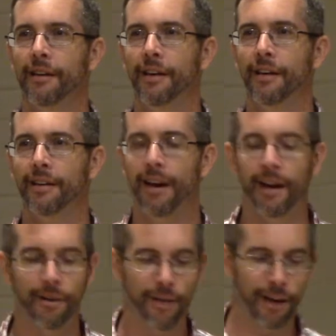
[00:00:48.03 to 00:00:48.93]
and uh,
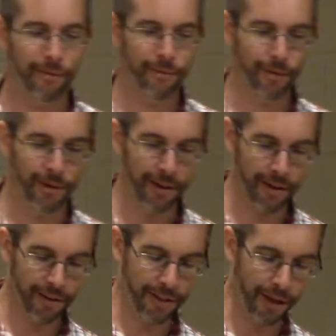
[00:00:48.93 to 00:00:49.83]
I know that would,
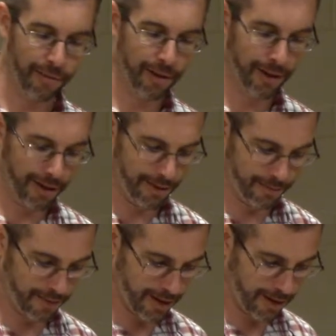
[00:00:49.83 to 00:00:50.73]
uh, they'd really
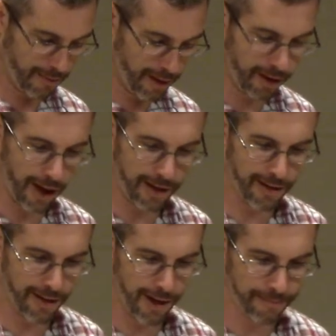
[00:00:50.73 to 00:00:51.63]
mean a lot
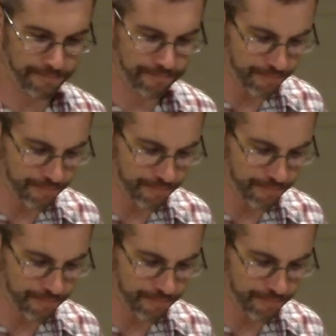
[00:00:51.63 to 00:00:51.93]
to them.